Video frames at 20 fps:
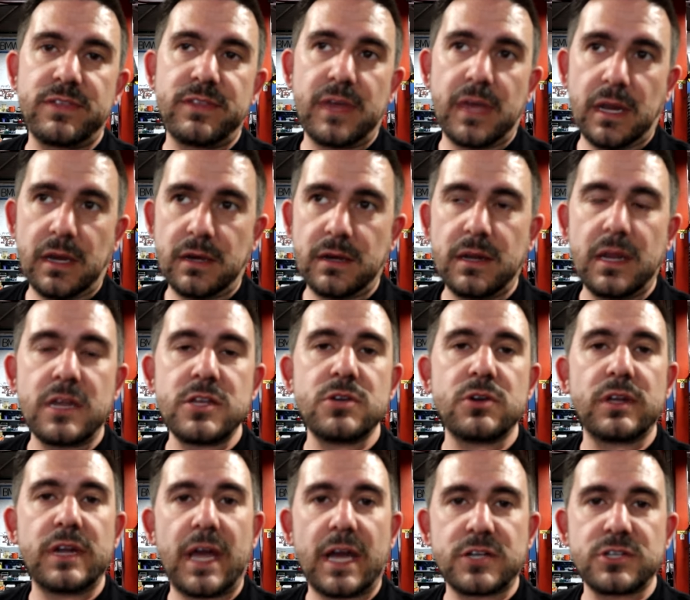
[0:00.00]
thin, and
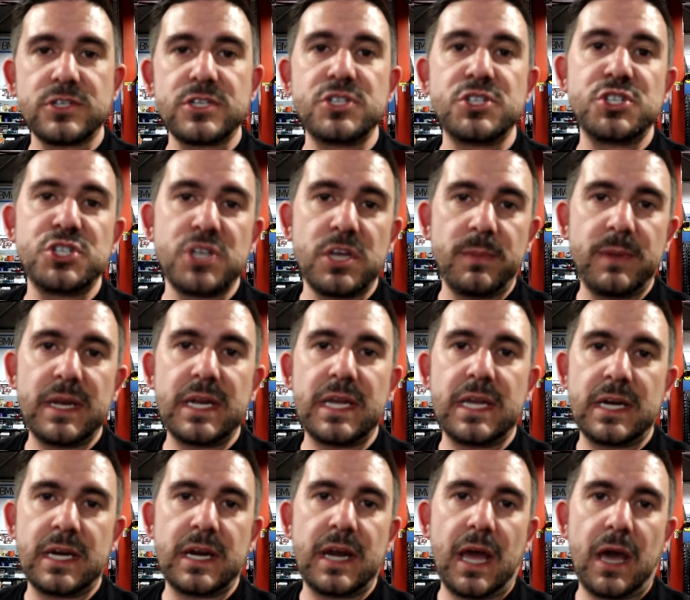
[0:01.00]
you can actually shim it
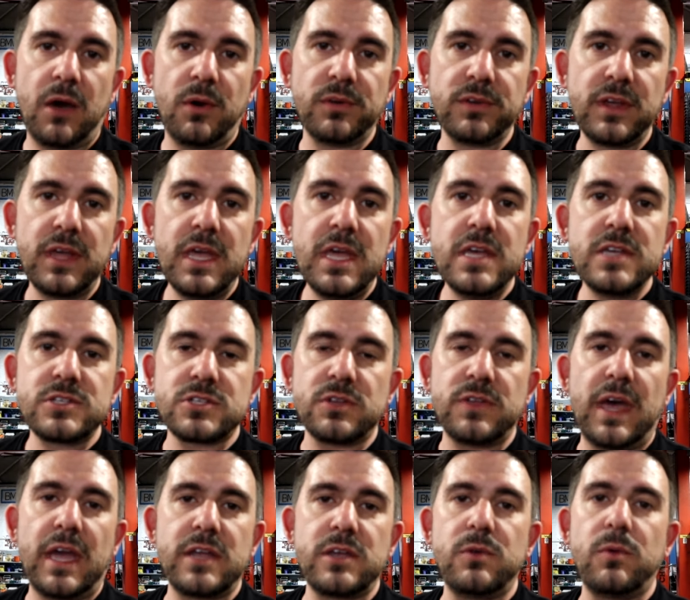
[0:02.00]
in and out
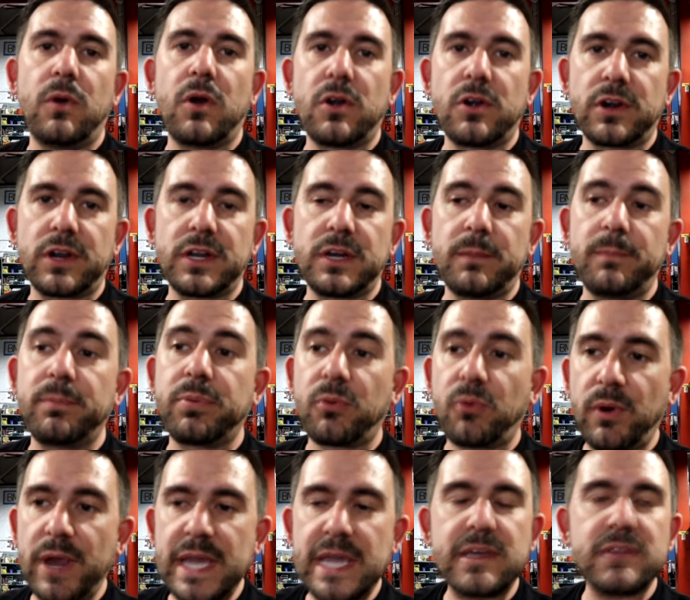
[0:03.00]
so that you aren't going to
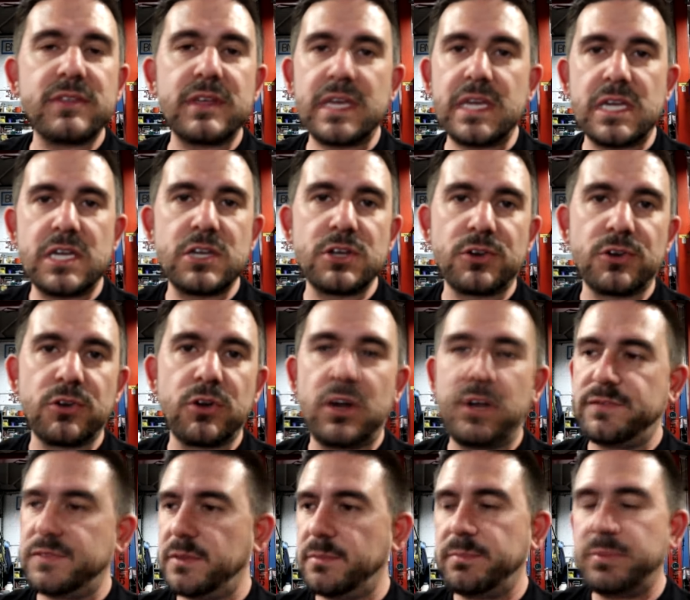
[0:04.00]
break the ear
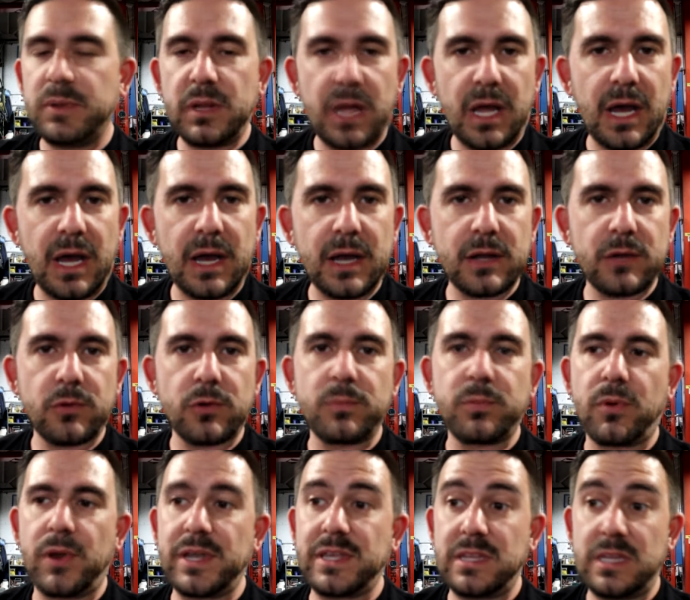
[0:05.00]
off the block or
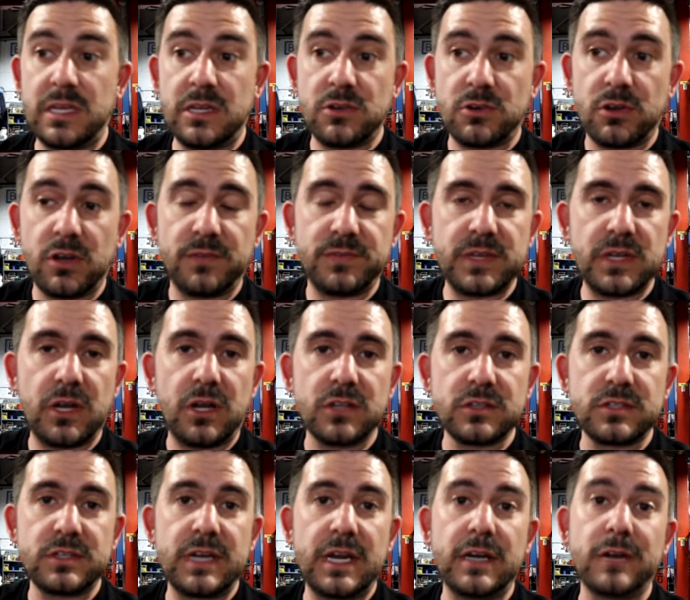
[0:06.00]
break the ear off the
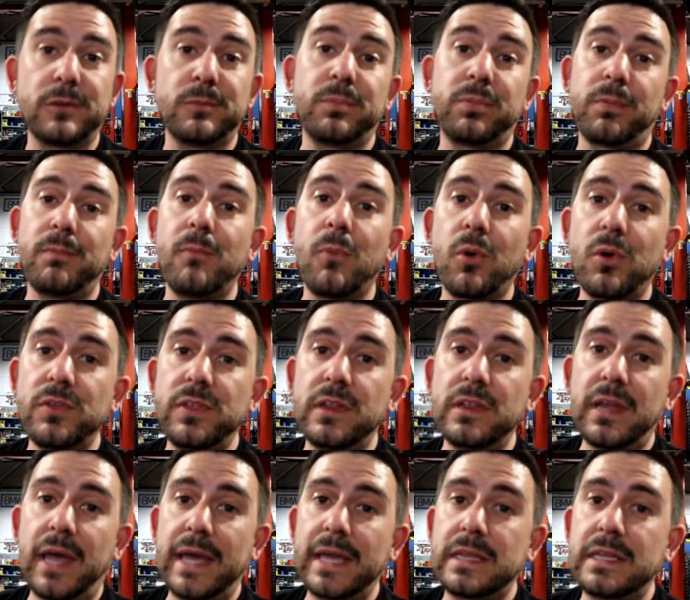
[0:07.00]
alternator, more
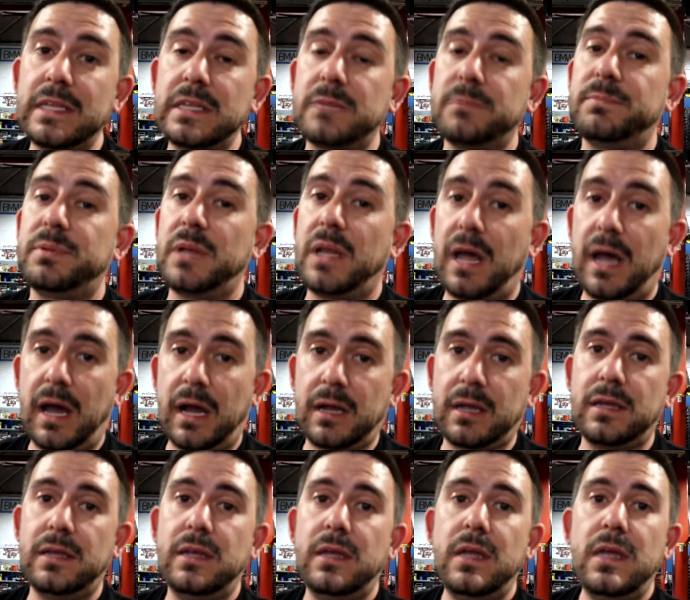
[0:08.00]
than likely the
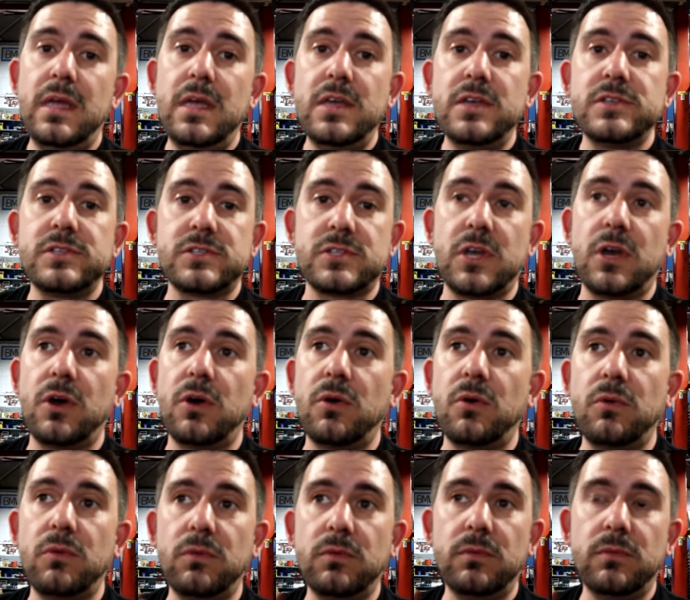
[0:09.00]
block.
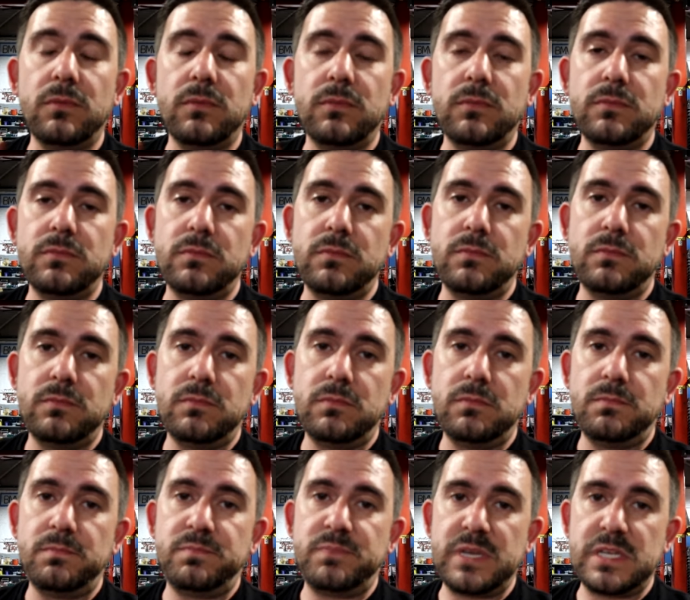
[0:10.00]
So
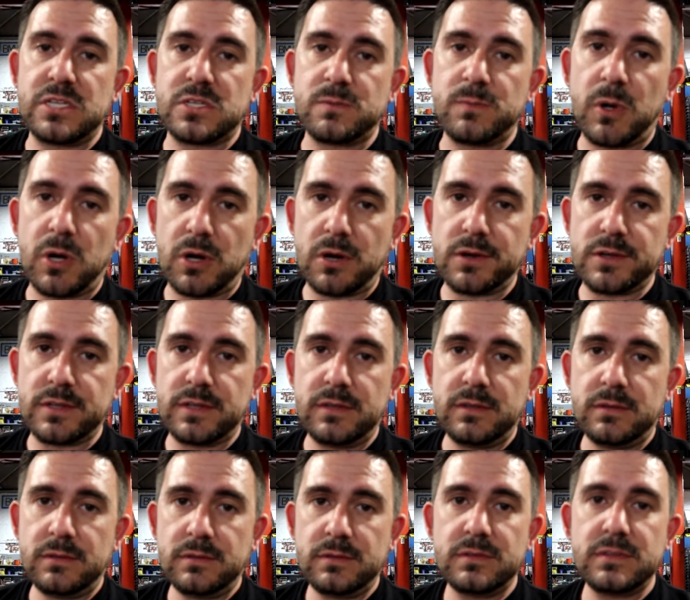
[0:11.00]
be smart.
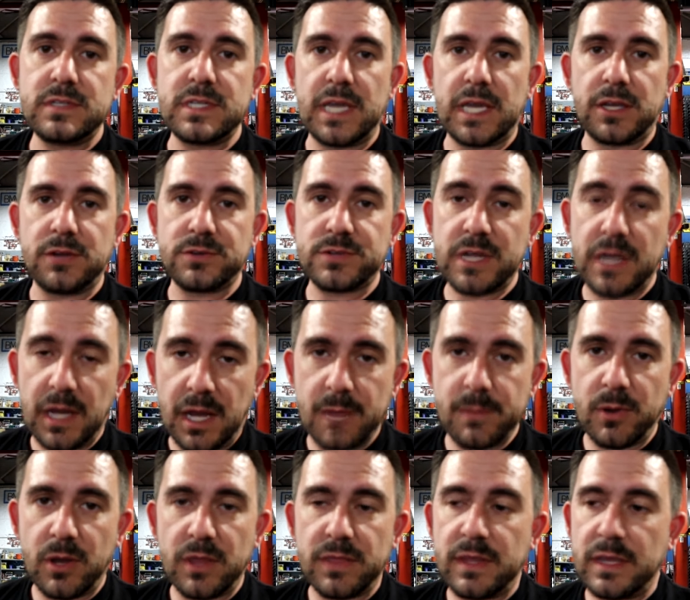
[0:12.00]
Take your
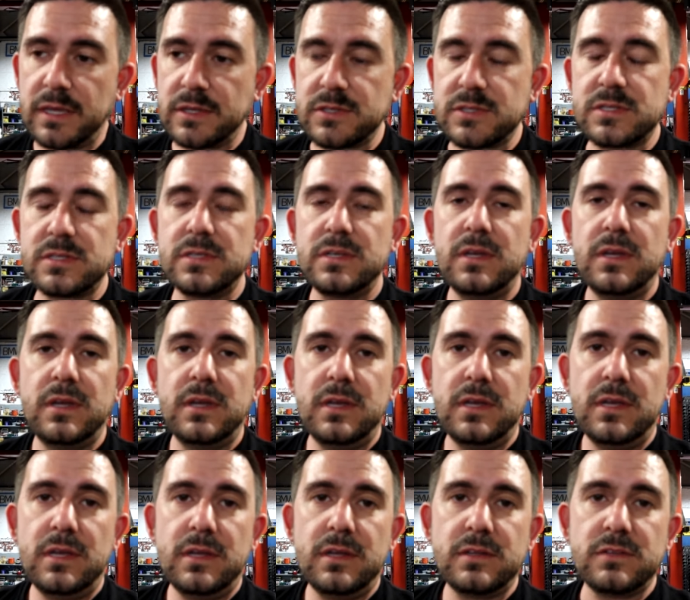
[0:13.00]
time on this.
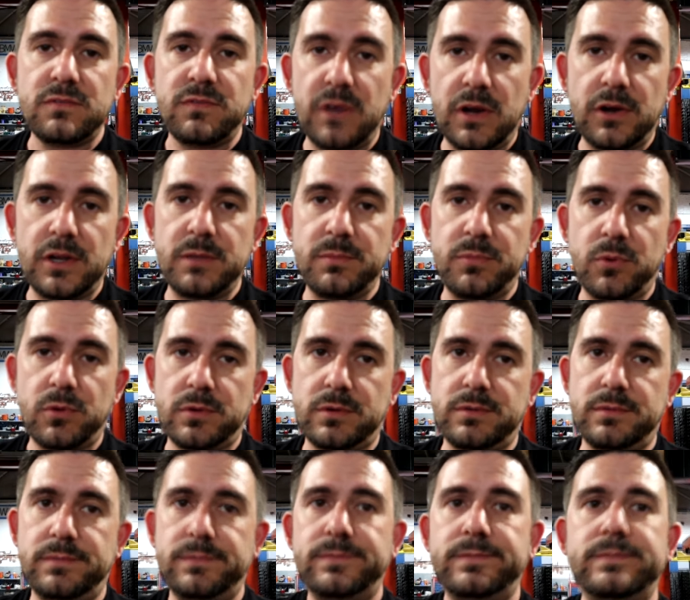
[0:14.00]
It's very important.